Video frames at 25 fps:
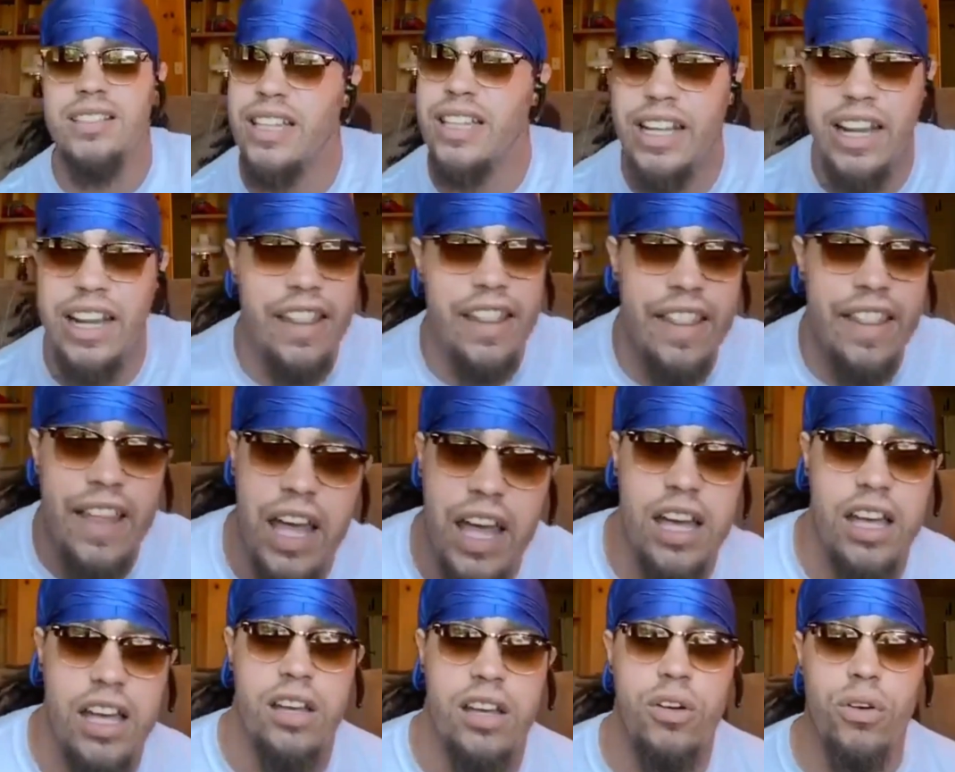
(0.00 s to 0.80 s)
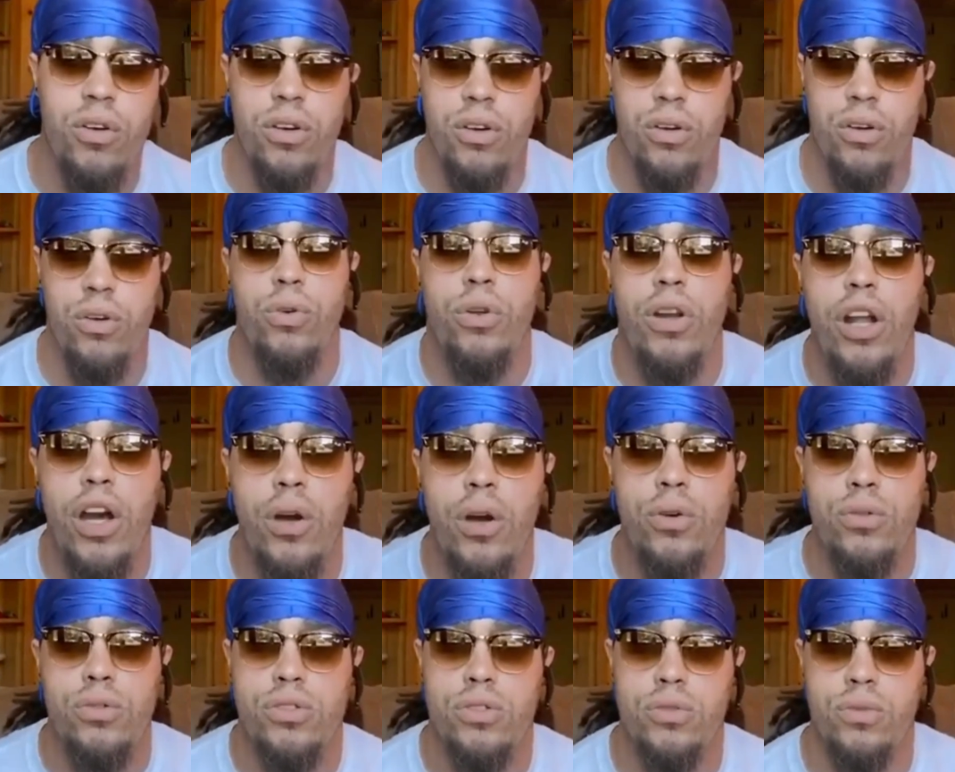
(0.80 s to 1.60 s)
get a that. Who
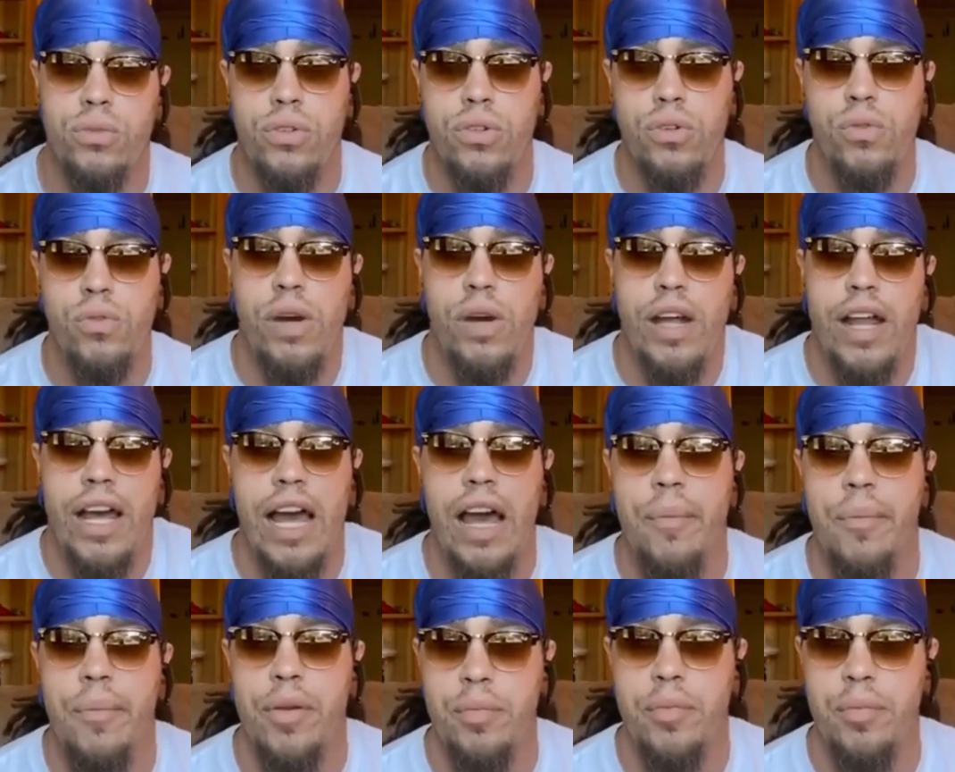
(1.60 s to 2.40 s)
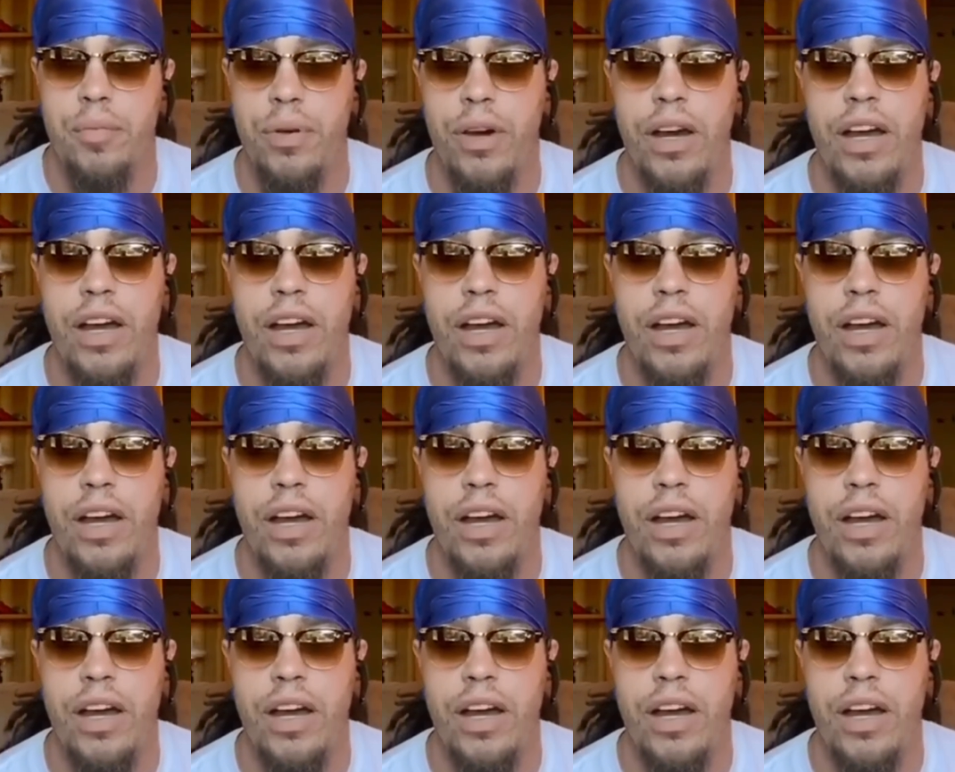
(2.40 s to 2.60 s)
knows what happened?